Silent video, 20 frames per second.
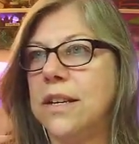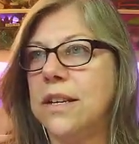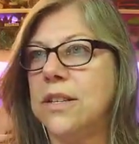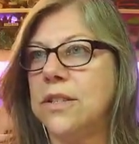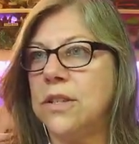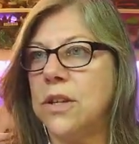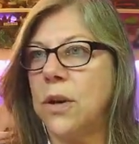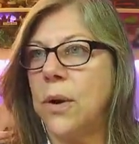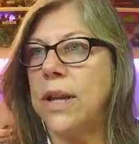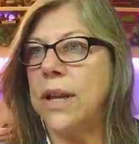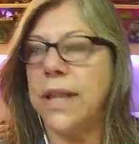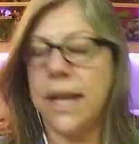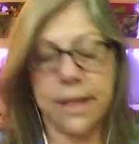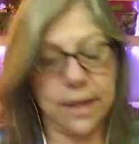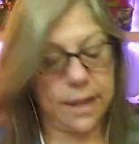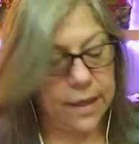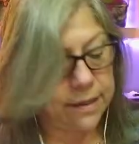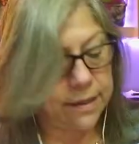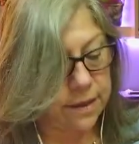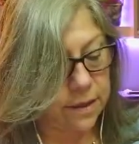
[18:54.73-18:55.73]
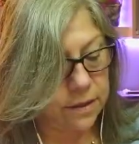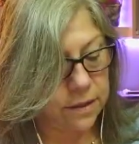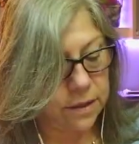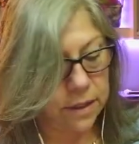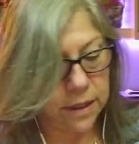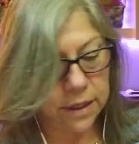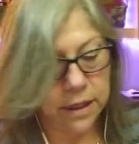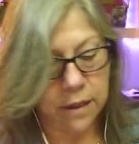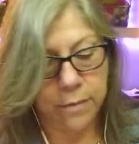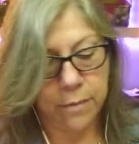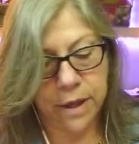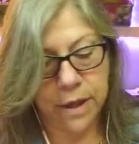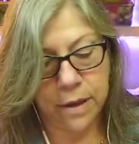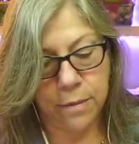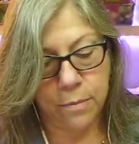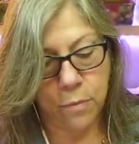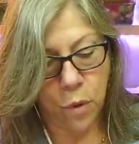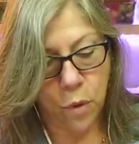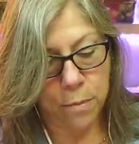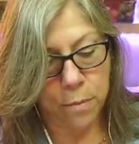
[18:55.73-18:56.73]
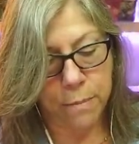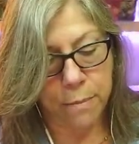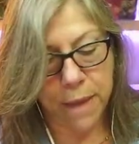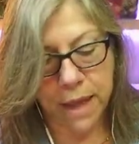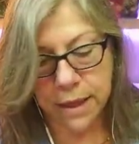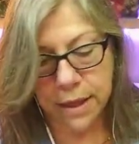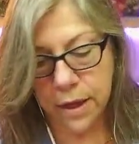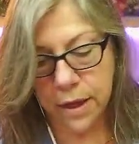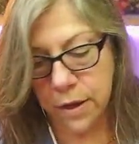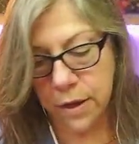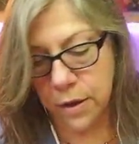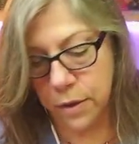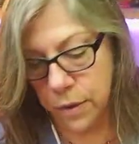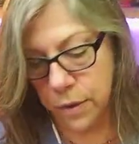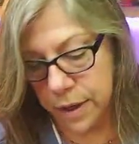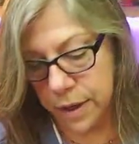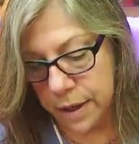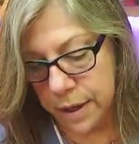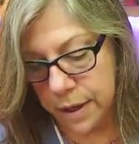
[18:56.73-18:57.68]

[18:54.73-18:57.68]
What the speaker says: So I like these. There's a little bit more mellow.